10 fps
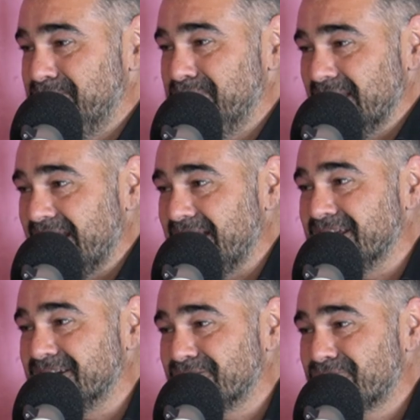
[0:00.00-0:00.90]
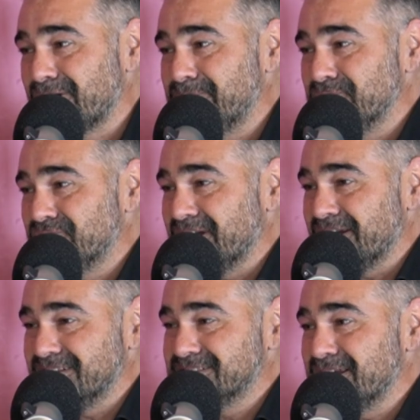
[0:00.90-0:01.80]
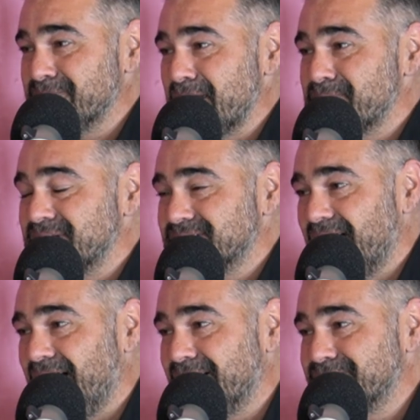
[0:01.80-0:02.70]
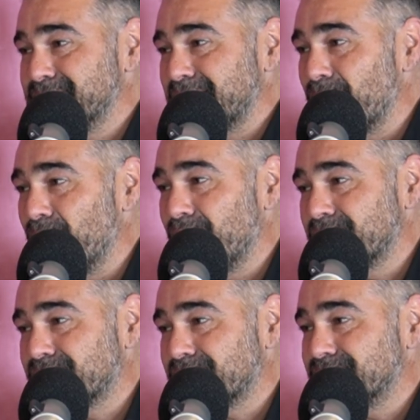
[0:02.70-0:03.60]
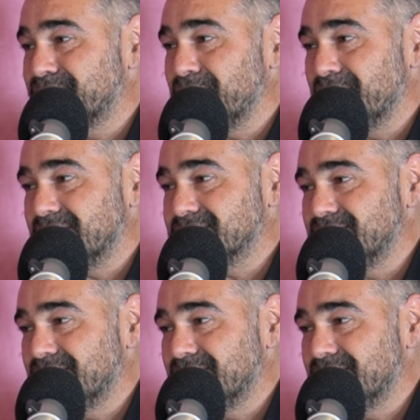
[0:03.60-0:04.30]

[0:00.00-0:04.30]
bleeding, crippled thing that's going to make it hard for me to walk for a few days.